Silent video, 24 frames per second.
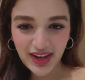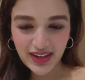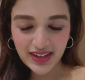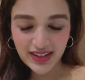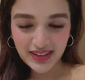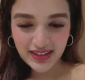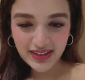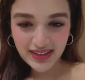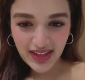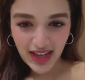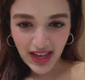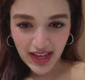
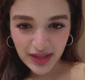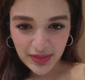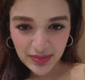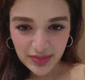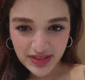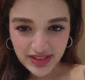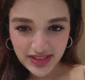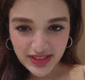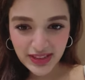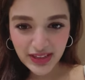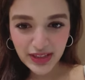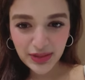One
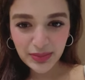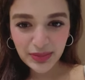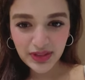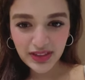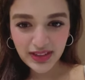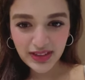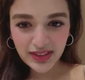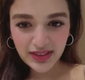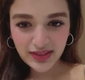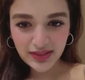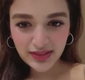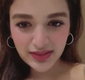time see
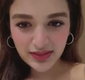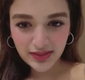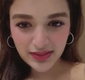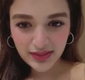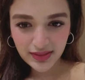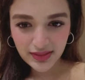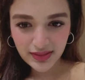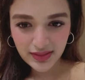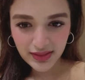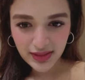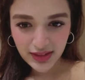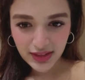me.
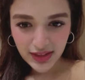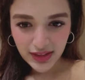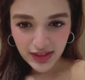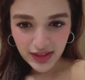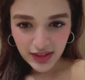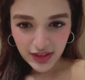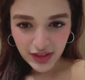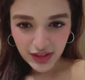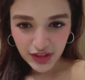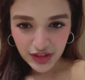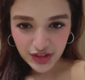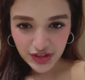
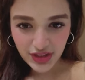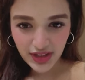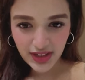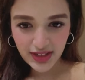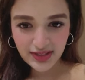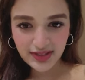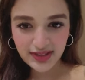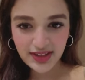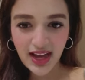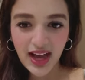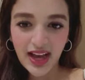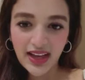
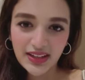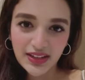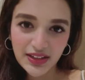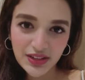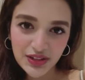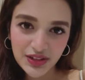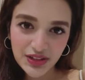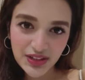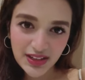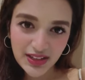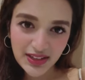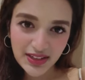Kishan. Hi,
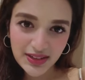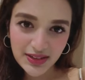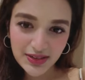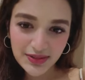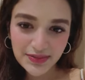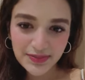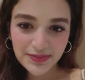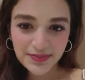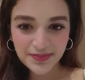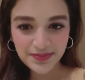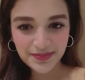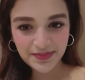Kishan.
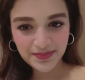